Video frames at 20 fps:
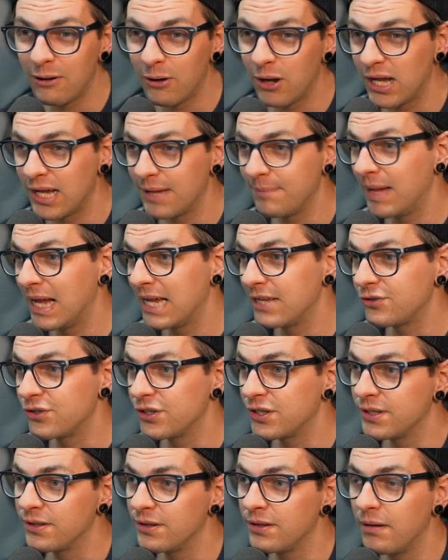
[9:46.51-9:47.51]
I
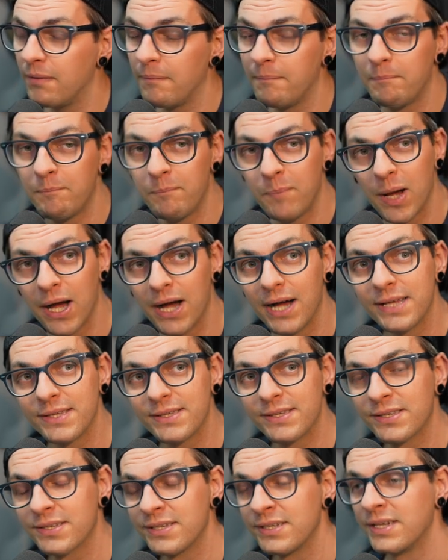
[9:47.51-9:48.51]
imagine. But